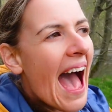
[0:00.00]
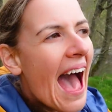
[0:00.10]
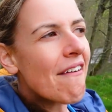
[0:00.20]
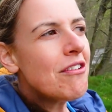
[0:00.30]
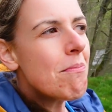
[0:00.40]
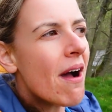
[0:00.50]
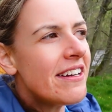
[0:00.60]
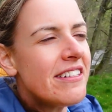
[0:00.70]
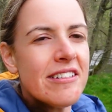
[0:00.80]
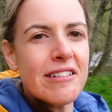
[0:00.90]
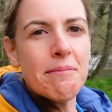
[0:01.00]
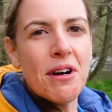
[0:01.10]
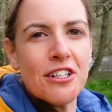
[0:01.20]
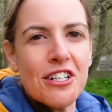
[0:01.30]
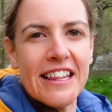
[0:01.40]
I haven't minded so
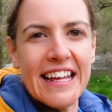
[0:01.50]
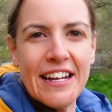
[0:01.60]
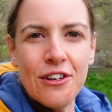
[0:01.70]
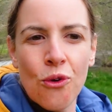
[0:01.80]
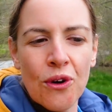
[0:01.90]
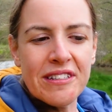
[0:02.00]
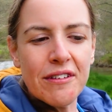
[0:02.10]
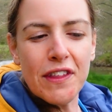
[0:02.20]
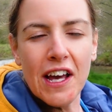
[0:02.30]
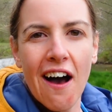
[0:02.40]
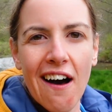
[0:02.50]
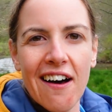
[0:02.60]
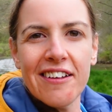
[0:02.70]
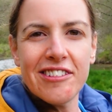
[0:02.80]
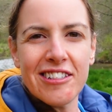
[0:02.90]
much the noise of the
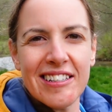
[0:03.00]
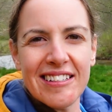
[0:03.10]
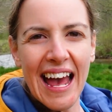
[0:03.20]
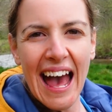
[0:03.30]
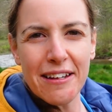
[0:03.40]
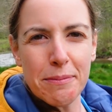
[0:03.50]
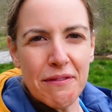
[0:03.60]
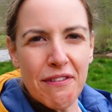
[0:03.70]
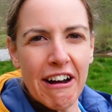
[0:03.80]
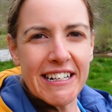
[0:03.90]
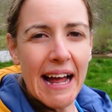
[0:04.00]
cars just because it has been very